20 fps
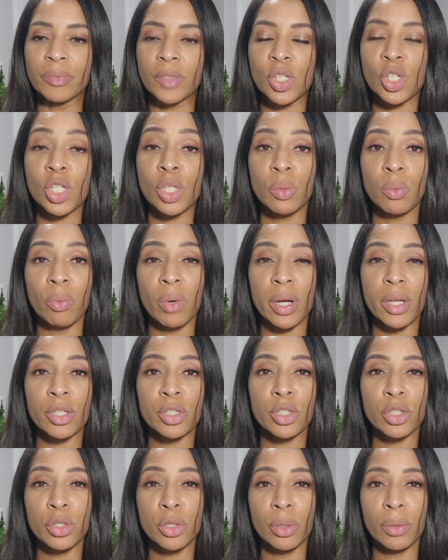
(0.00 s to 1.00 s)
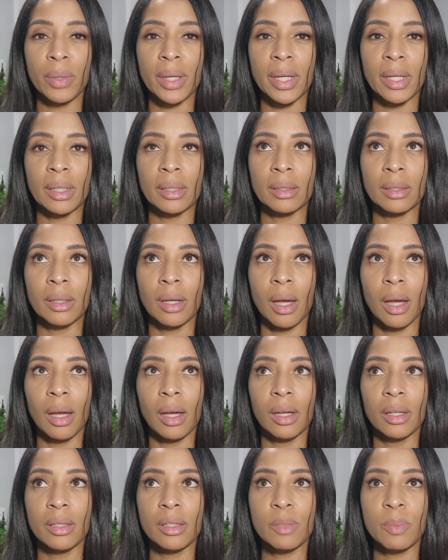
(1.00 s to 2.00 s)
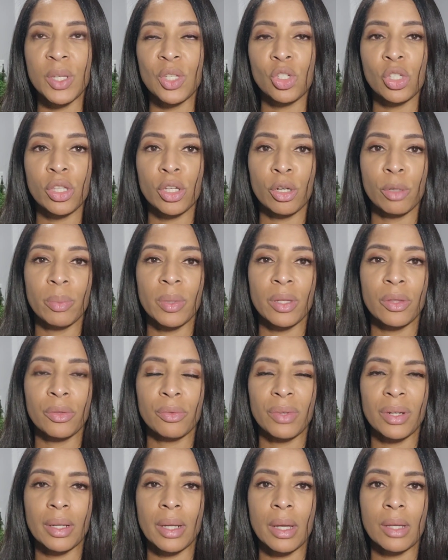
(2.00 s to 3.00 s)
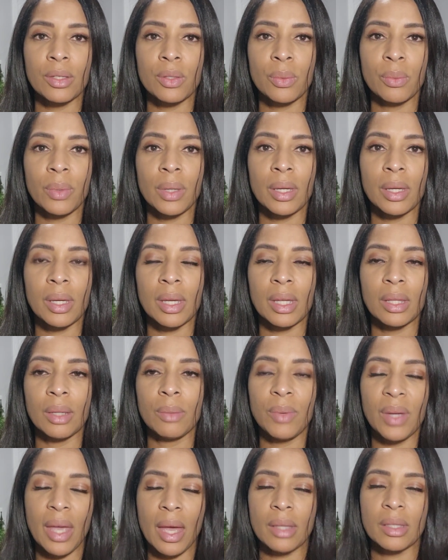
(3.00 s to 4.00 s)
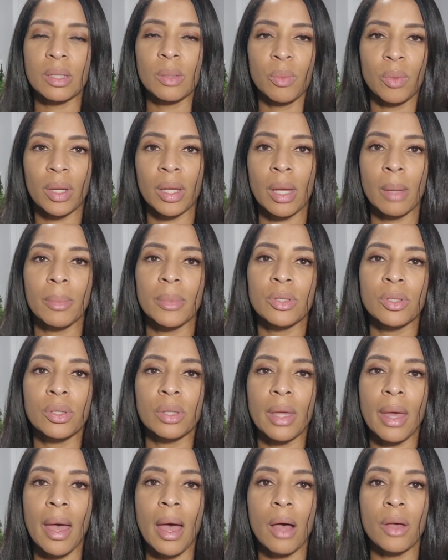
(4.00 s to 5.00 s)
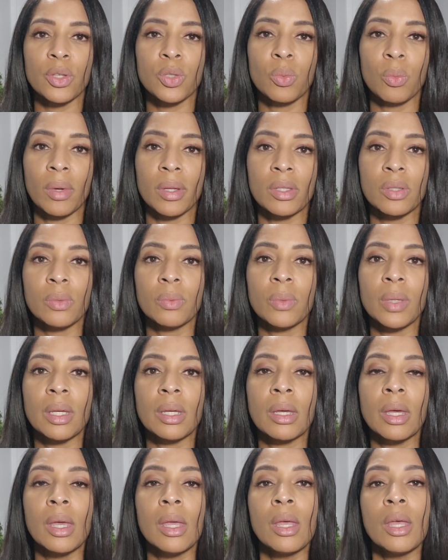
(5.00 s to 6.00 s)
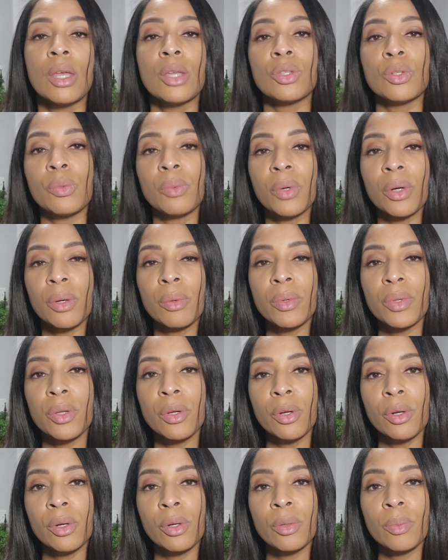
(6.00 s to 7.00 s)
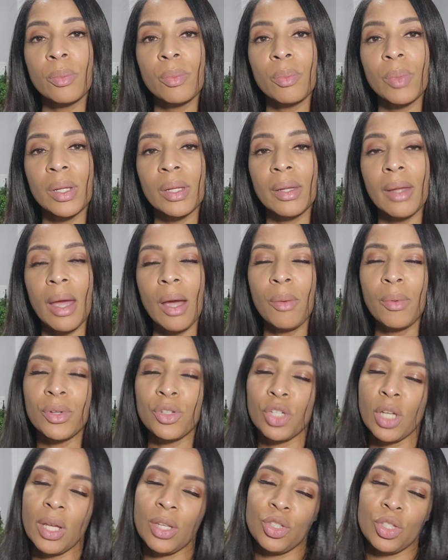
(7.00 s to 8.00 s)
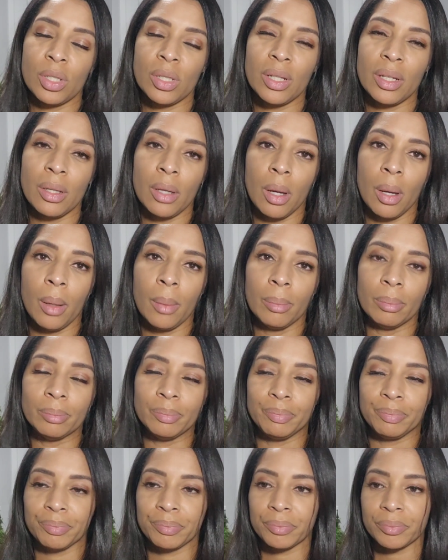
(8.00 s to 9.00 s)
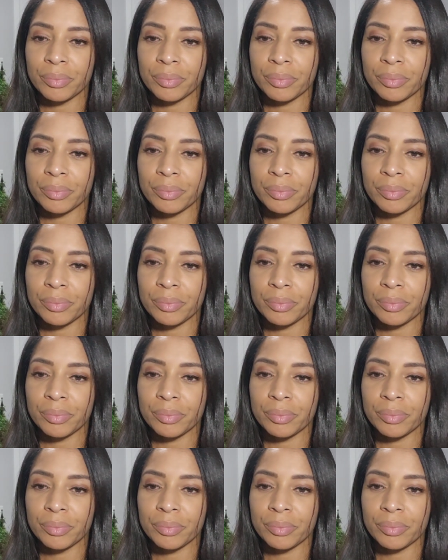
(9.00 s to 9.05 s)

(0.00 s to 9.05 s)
she was doing speech therapy 3 days a week, and then we had someone come into the house once a week to work with her. But now we're changing it up.